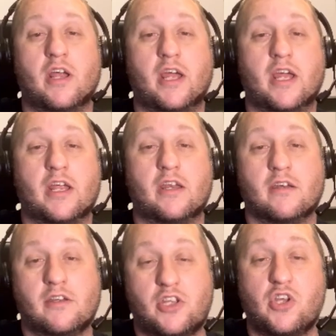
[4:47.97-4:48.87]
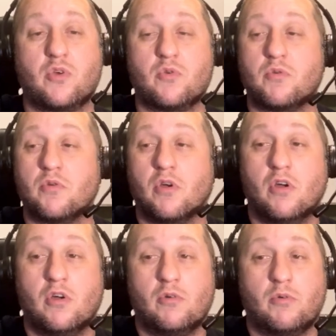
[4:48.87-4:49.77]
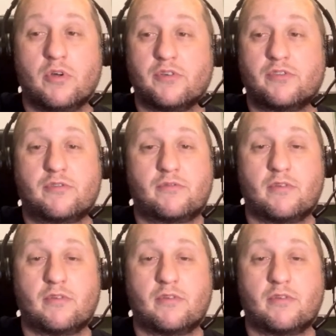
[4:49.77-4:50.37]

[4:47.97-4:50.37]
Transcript: and Q was